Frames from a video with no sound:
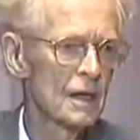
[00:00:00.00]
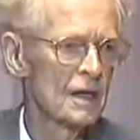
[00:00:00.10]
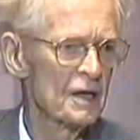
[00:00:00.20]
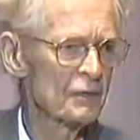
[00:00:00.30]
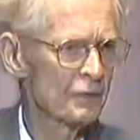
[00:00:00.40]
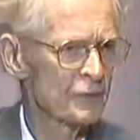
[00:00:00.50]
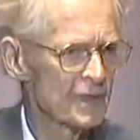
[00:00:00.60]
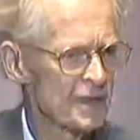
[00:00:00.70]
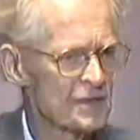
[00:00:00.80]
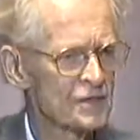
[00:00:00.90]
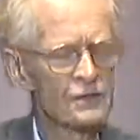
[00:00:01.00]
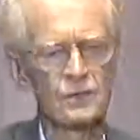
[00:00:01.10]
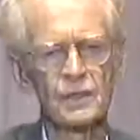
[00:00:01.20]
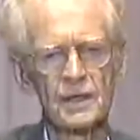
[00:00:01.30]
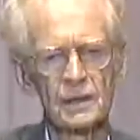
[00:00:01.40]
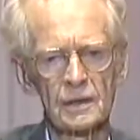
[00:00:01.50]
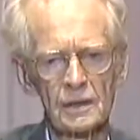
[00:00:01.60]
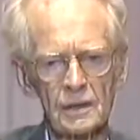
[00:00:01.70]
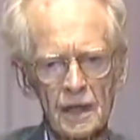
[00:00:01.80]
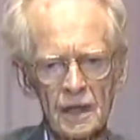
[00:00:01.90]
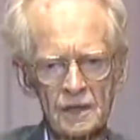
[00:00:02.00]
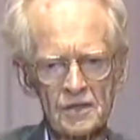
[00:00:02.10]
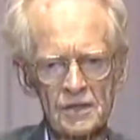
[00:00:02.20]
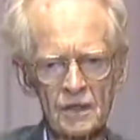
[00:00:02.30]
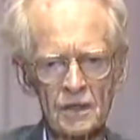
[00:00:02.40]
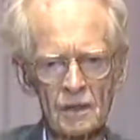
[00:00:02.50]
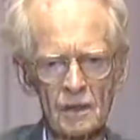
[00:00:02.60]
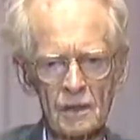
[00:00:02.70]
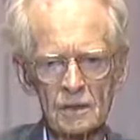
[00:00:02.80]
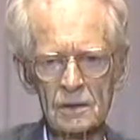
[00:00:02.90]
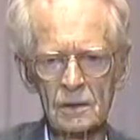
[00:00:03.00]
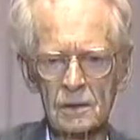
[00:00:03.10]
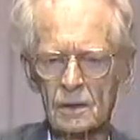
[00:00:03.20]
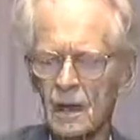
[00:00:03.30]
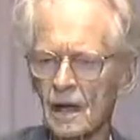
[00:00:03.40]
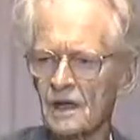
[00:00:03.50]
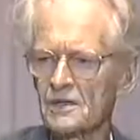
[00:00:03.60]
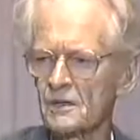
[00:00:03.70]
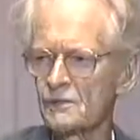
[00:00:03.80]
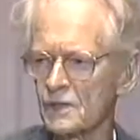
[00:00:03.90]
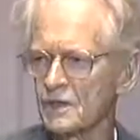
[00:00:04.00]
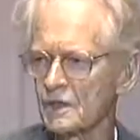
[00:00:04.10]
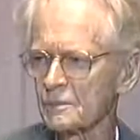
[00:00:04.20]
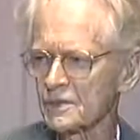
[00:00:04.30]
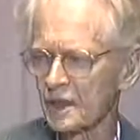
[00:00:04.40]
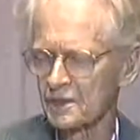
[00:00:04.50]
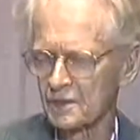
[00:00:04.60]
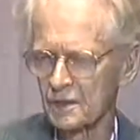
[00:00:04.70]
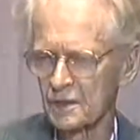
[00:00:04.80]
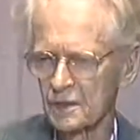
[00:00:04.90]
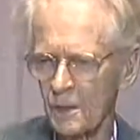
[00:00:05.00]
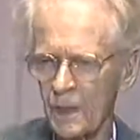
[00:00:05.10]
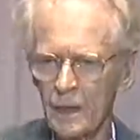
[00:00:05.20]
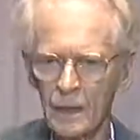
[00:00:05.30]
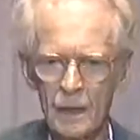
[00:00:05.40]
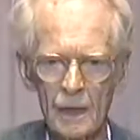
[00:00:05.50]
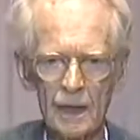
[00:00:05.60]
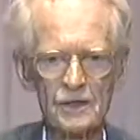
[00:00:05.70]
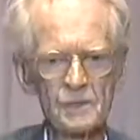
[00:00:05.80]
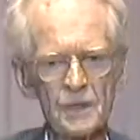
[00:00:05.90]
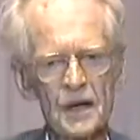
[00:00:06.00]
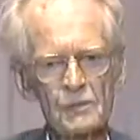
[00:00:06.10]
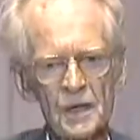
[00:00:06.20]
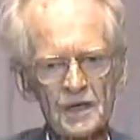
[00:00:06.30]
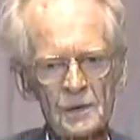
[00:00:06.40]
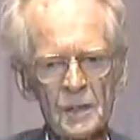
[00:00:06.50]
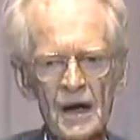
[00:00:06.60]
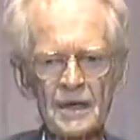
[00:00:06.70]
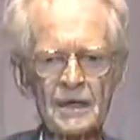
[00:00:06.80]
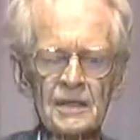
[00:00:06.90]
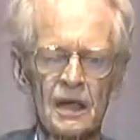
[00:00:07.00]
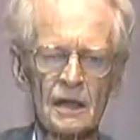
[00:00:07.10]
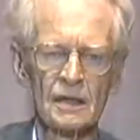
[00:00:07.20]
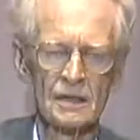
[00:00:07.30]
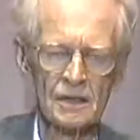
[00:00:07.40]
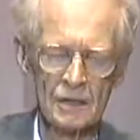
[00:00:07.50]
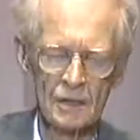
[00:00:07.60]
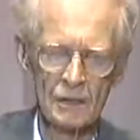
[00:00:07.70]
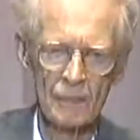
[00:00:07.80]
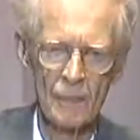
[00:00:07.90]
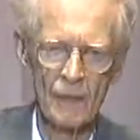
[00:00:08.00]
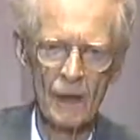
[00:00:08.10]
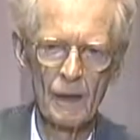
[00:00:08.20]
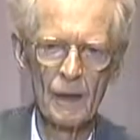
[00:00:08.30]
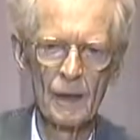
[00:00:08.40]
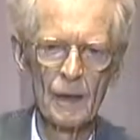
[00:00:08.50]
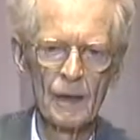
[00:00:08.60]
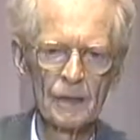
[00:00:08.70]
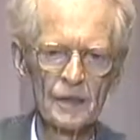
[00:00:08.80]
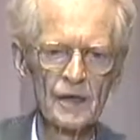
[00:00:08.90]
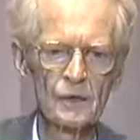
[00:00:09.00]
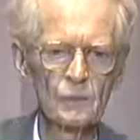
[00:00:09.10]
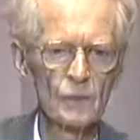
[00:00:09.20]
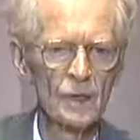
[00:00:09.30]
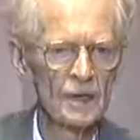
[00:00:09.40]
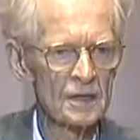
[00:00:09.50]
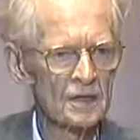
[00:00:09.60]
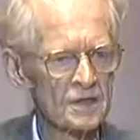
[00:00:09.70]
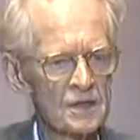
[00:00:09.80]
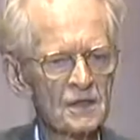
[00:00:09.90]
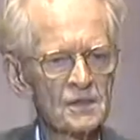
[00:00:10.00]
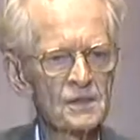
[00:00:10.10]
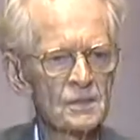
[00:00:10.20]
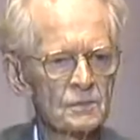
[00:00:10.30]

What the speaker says: if these three external kinds of circumstances explain what the body does, then what is this